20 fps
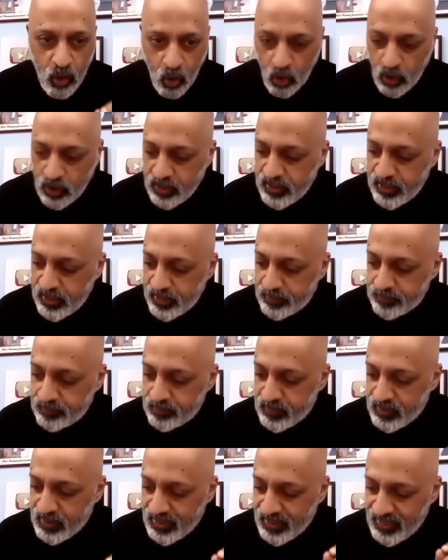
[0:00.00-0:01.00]

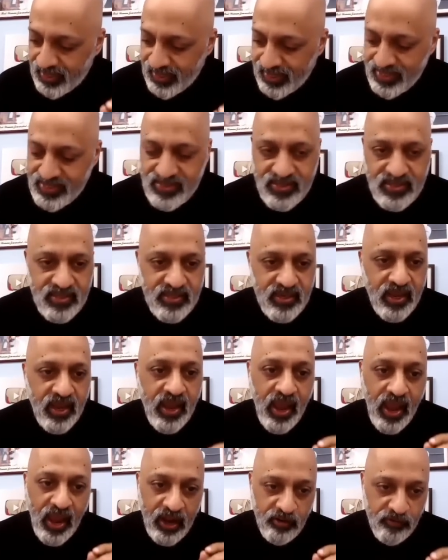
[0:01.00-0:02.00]
cornea,
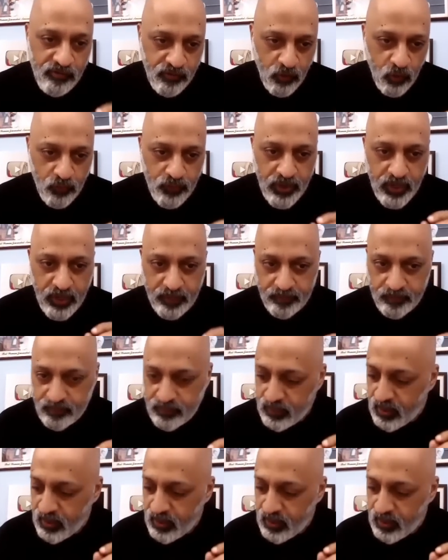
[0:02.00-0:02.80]
lens, and fovea.